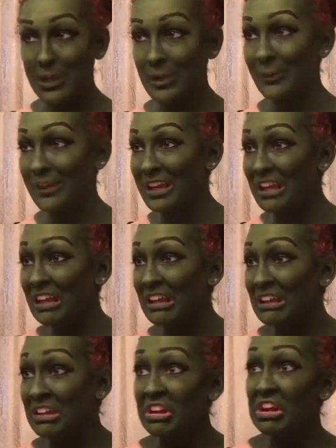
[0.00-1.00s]
And I'm like,
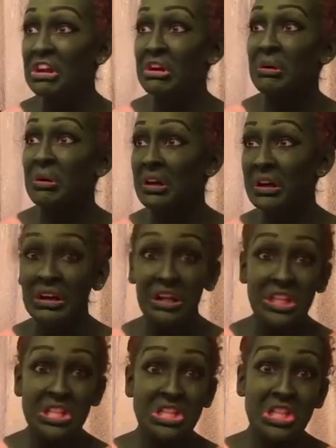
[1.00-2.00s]
no,
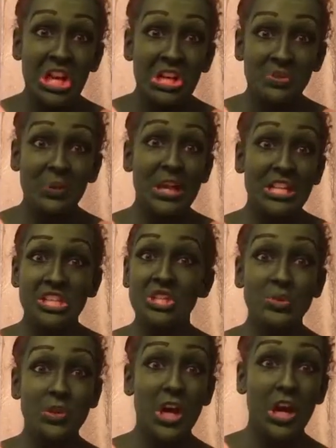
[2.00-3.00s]
sun, where did you
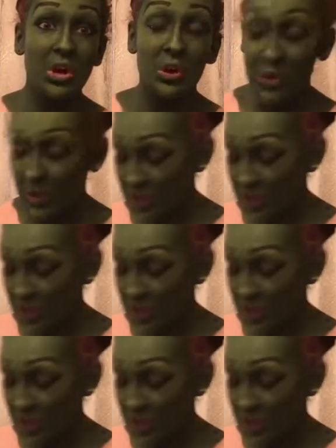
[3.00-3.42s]
go?